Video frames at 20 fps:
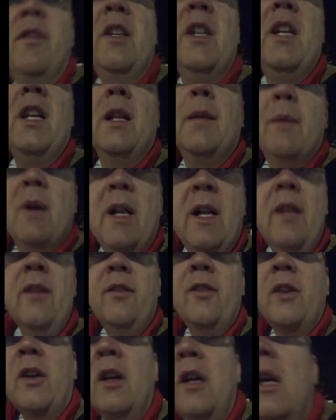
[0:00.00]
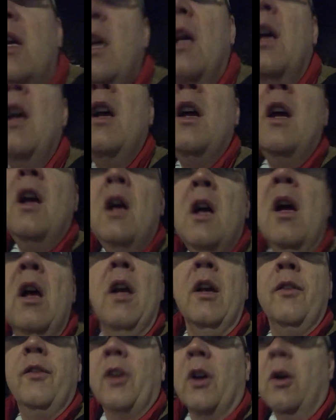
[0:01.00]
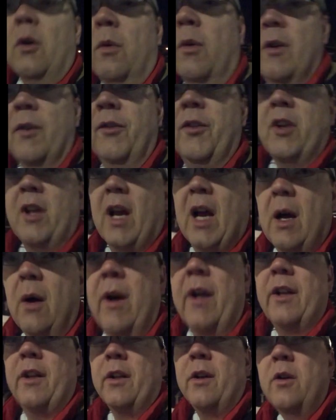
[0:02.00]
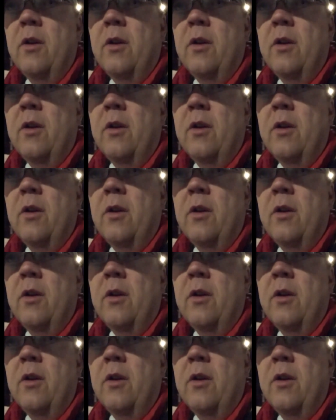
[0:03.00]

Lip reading: minutes. So we'll see how I do.